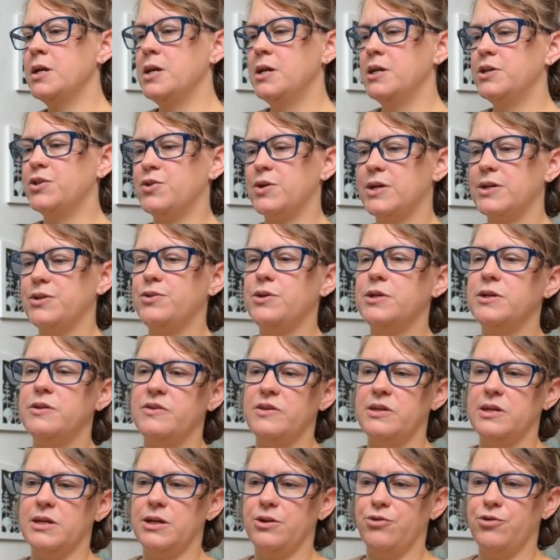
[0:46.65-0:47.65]
So as you can
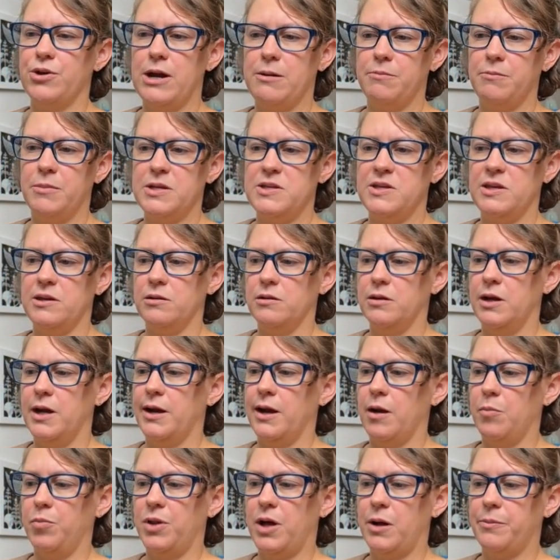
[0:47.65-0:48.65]
see, I grabbed my single line and
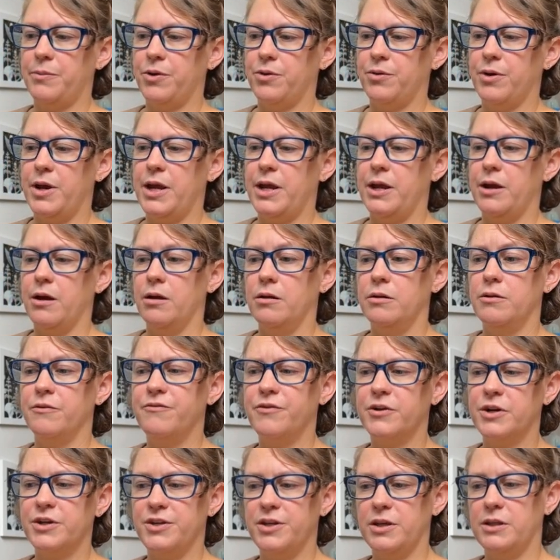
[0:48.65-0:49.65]
I plopped it right here, and the
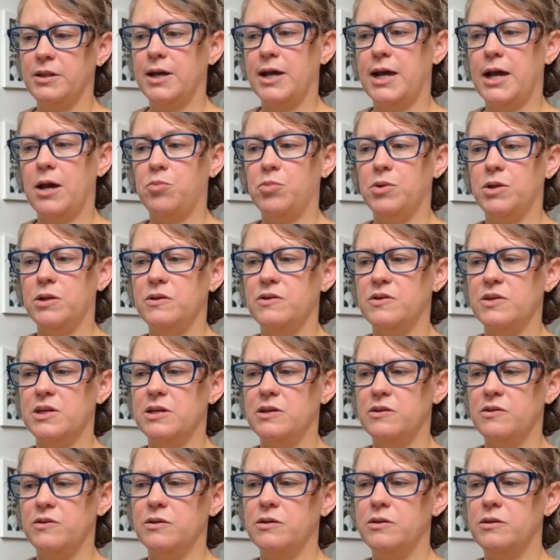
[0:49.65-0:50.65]
first thing that happens
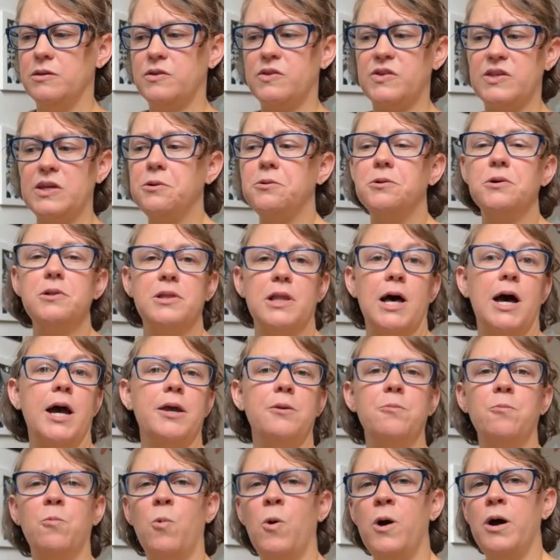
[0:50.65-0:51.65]
is single
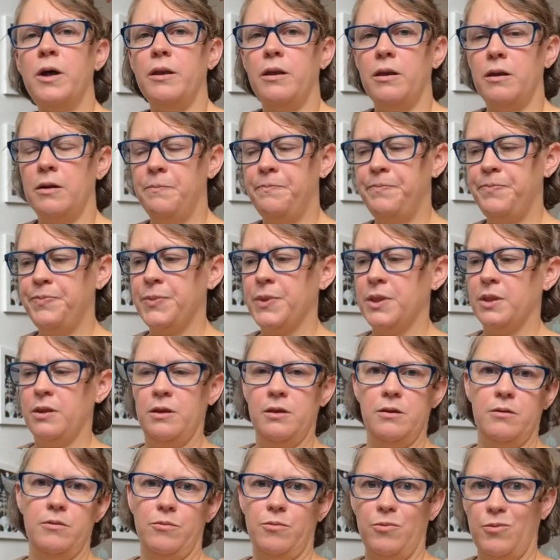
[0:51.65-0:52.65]
line 1.
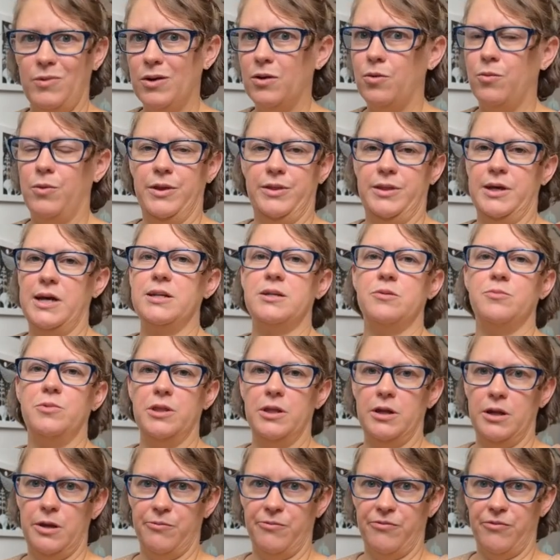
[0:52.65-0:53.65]
We don't want that to be
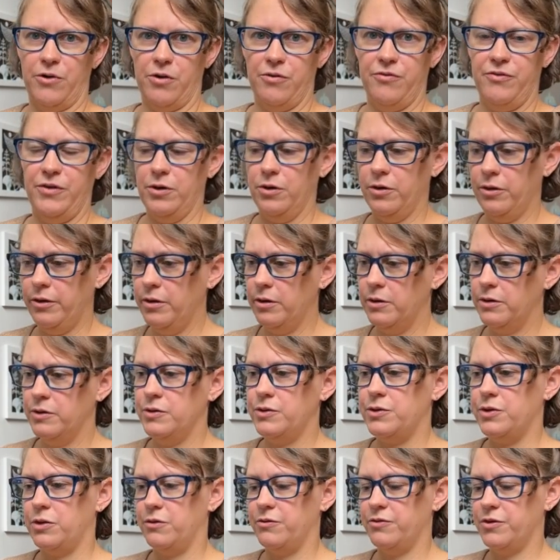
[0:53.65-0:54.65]
the name of our field,
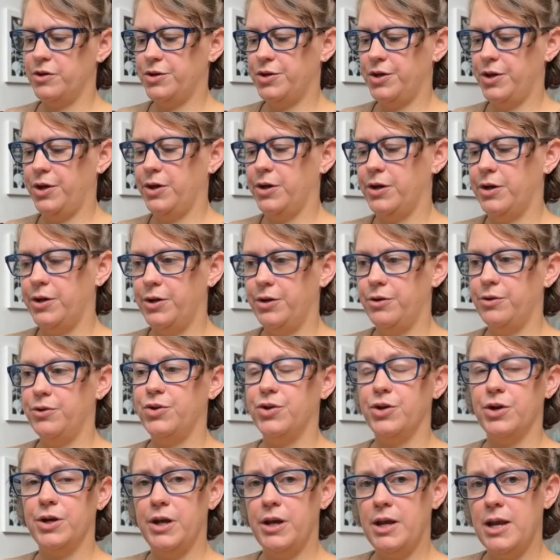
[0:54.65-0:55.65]
so the first thing you're going to do is
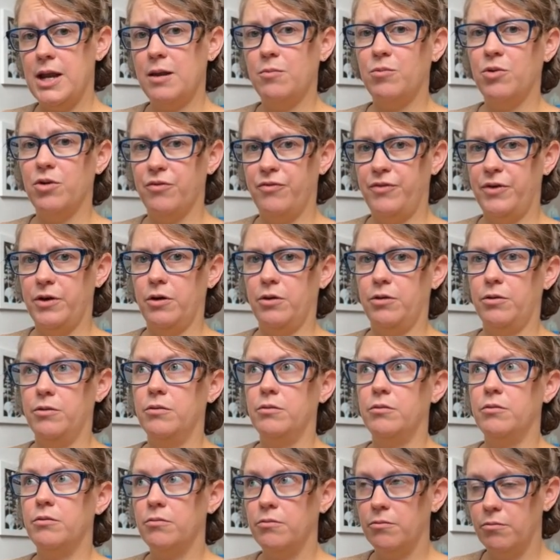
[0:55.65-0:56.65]
you're going to name your field
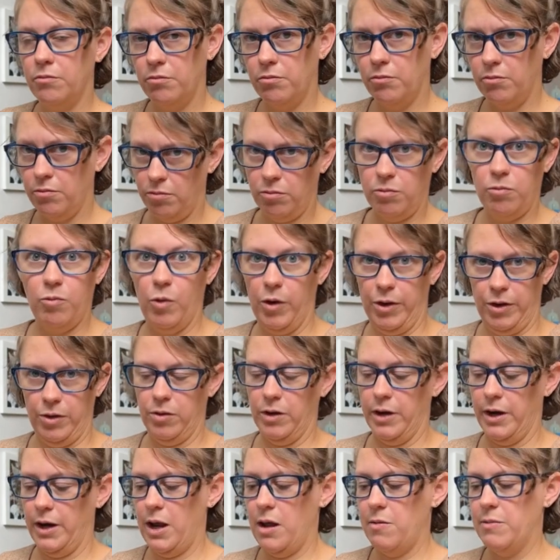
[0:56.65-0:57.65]
what you
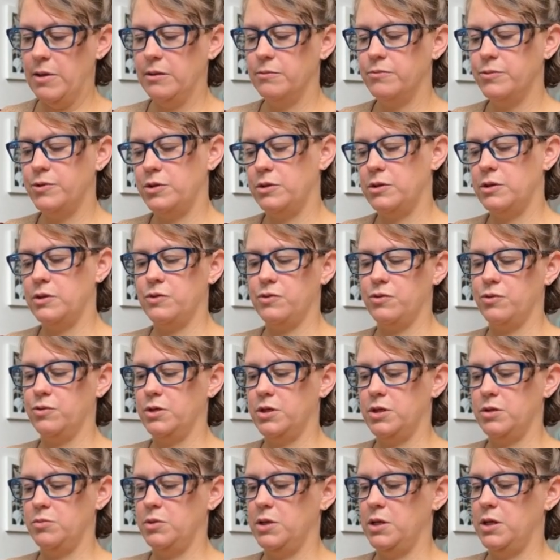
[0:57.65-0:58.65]
want to name it. So this is going
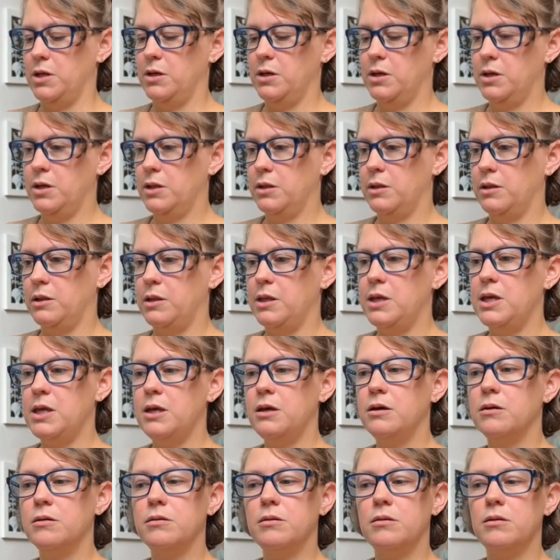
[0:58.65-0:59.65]
to be
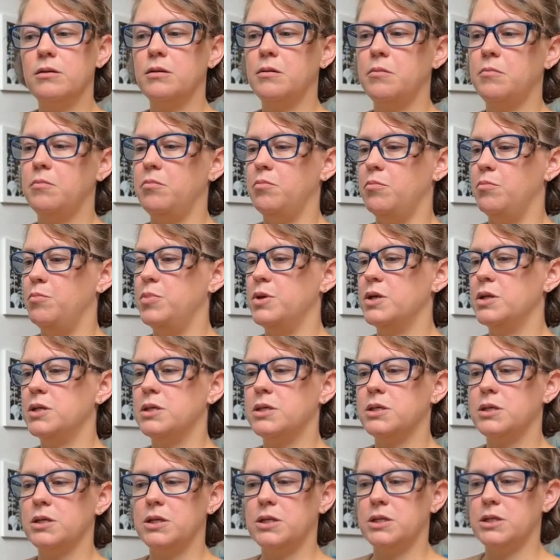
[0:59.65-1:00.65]
legal
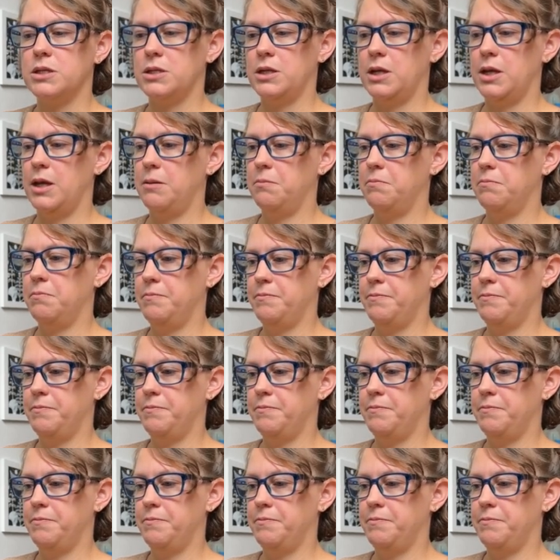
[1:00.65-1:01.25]
business name.